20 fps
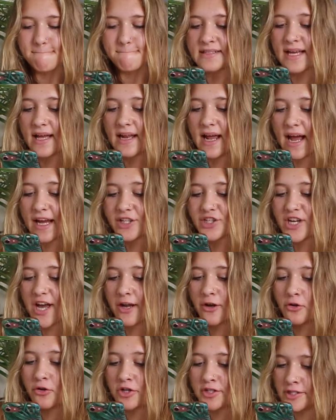Is that
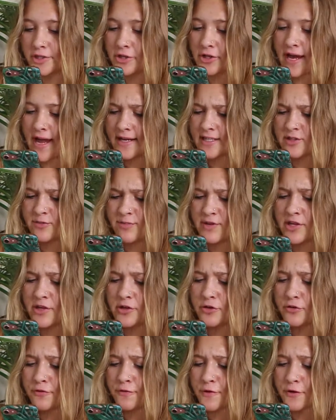eyeshadow or did your ex beat
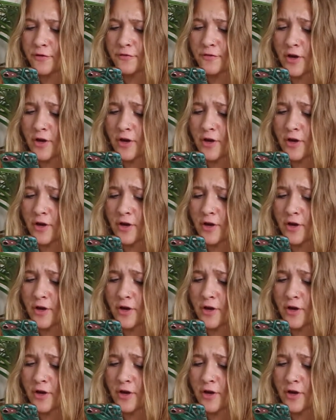you for